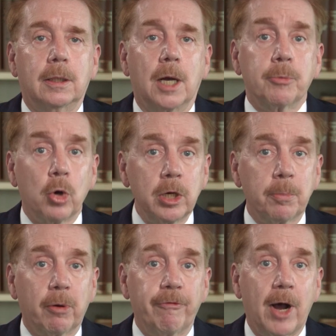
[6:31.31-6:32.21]
I'm going to
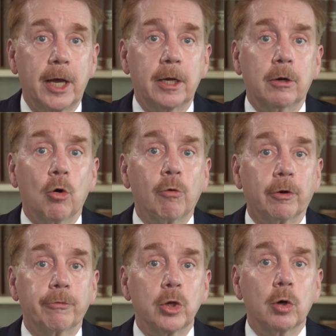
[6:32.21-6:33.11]
provide an
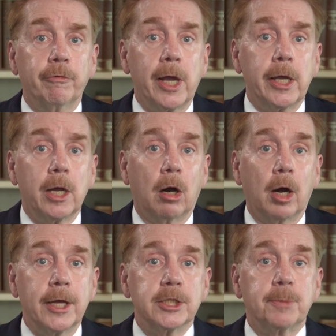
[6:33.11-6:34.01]
overview of
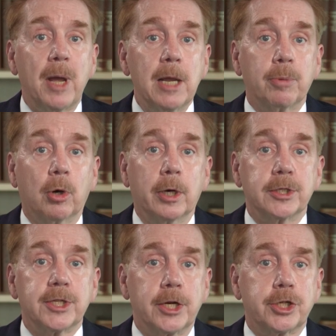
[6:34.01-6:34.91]
AERA's paper and
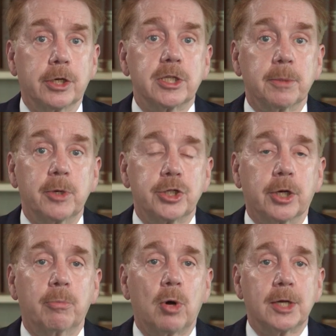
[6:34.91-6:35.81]
session
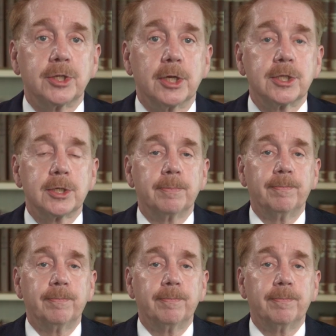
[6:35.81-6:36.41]
submission process.